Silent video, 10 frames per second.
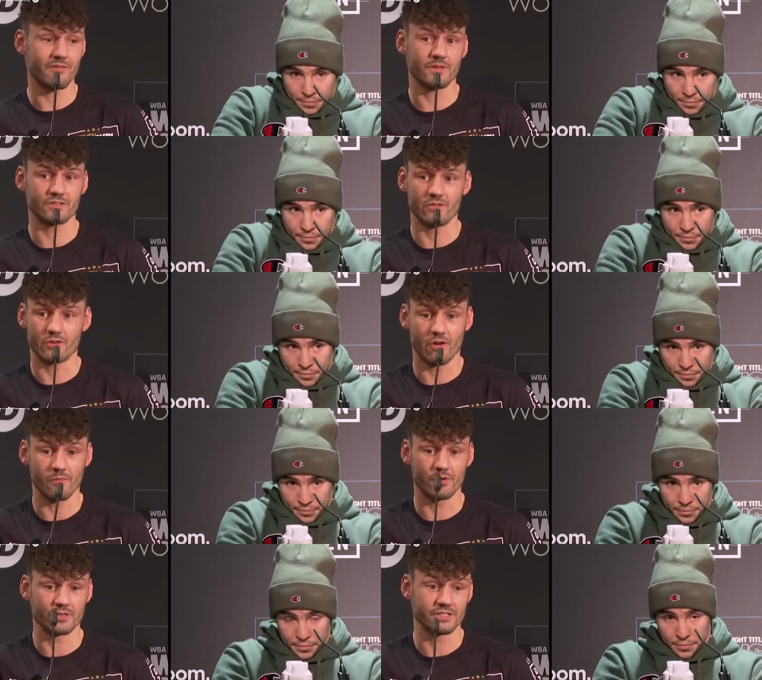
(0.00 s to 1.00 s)
Speaker 1: Gavin McDonald
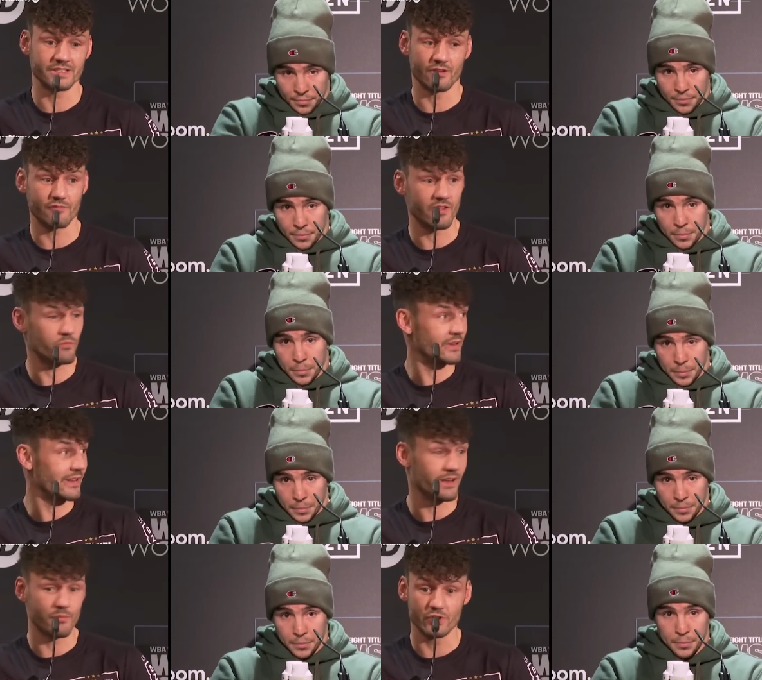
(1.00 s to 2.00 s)
can't punch the skin off Rice
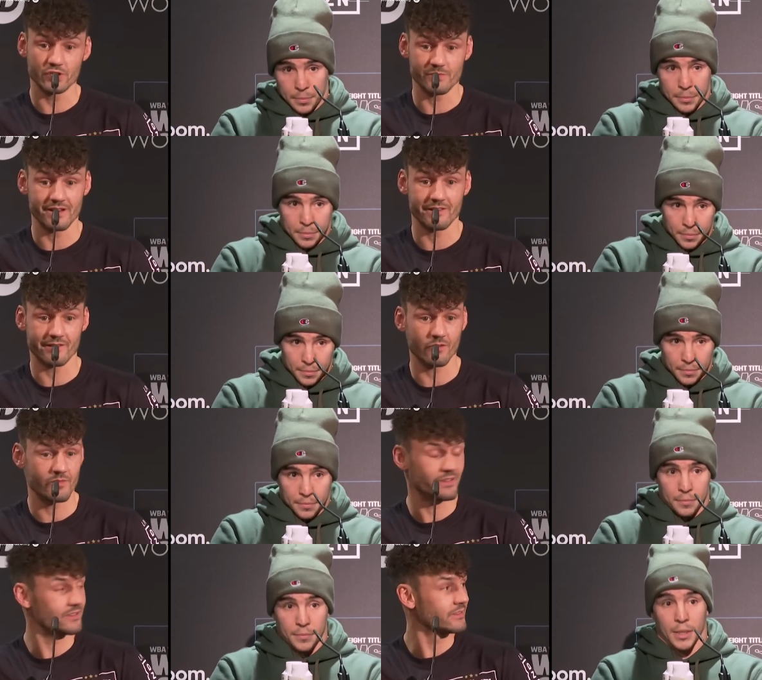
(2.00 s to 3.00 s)
Pudding and he punched in and
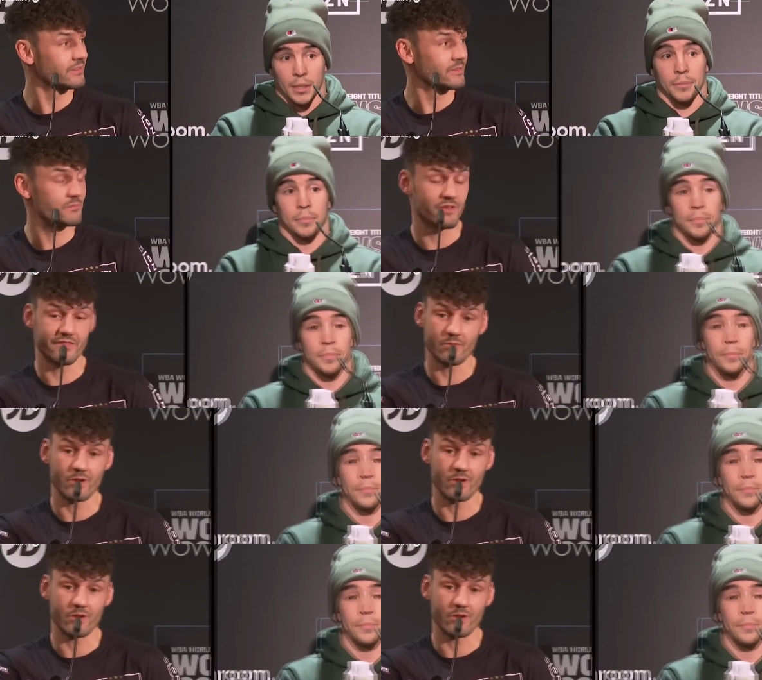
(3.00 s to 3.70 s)
stopped me. But if